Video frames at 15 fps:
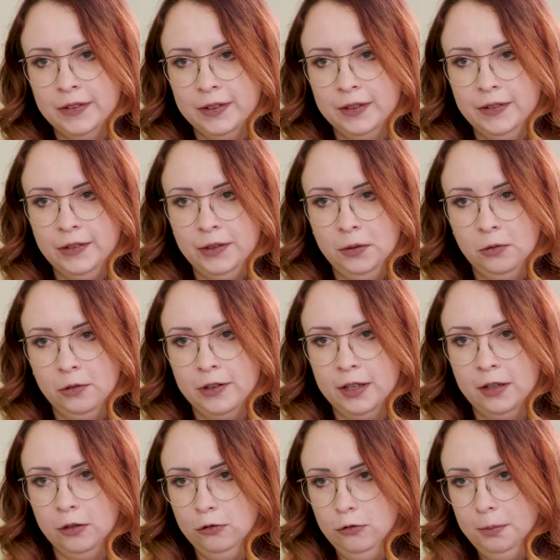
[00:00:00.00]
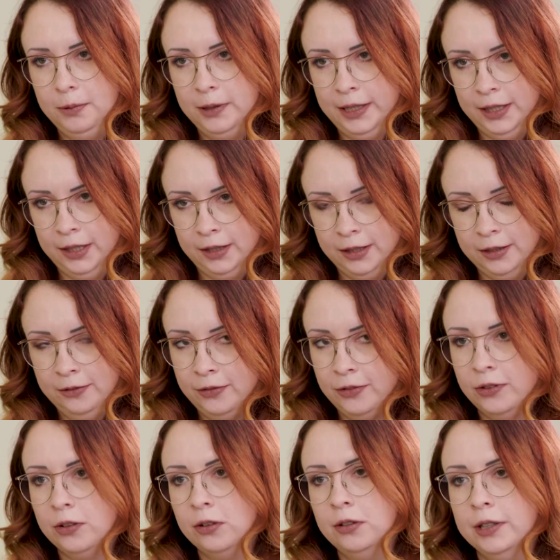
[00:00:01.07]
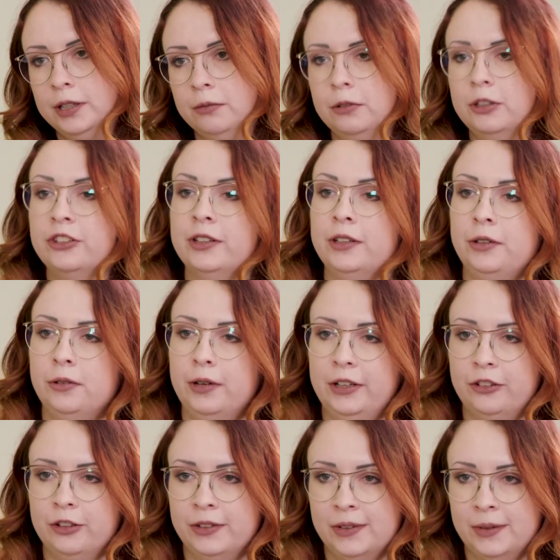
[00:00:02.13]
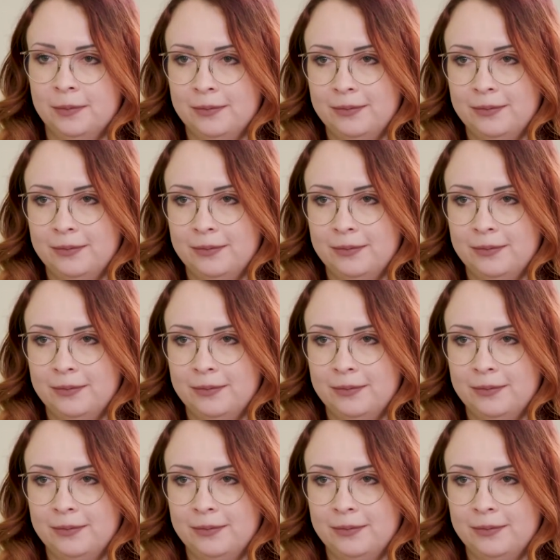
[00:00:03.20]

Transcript: since using Loop, and if so, in which situations?